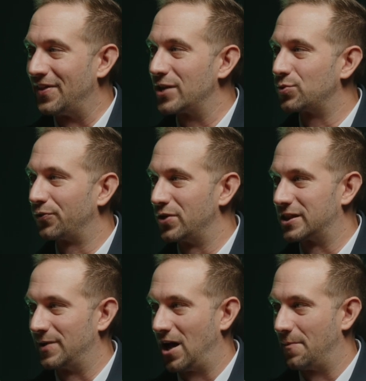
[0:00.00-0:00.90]
that's what
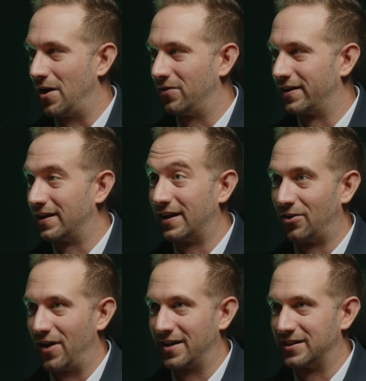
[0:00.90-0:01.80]
freaks me out about like
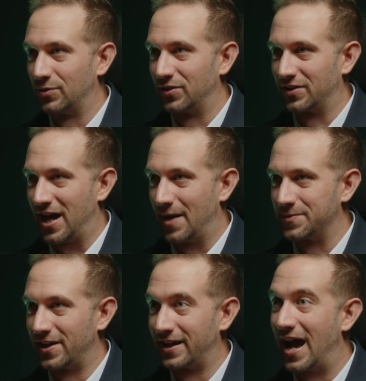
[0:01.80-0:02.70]
interacting with
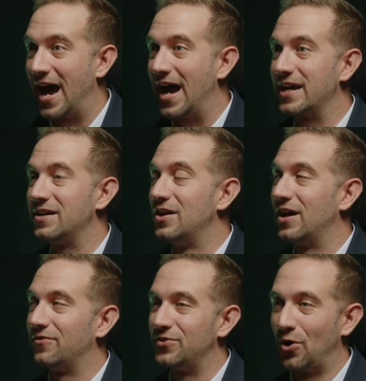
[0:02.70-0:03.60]
cops. Like I
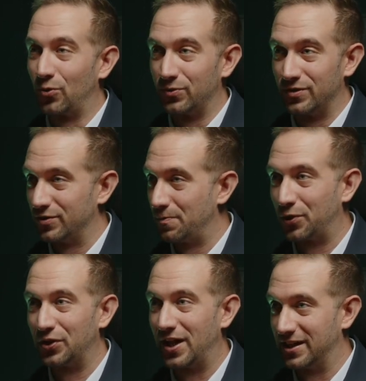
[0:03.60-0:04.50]
have known
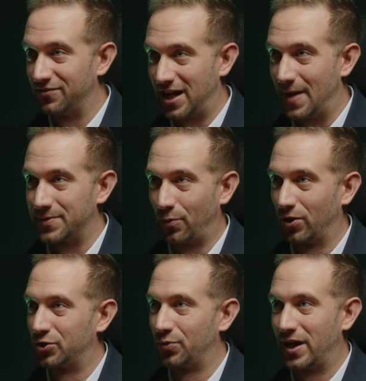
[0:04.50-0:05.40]
plenty of cops. I
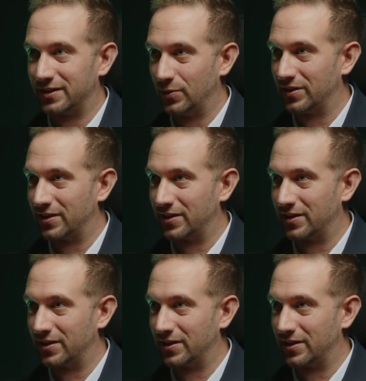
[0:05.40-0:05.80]
worked directly with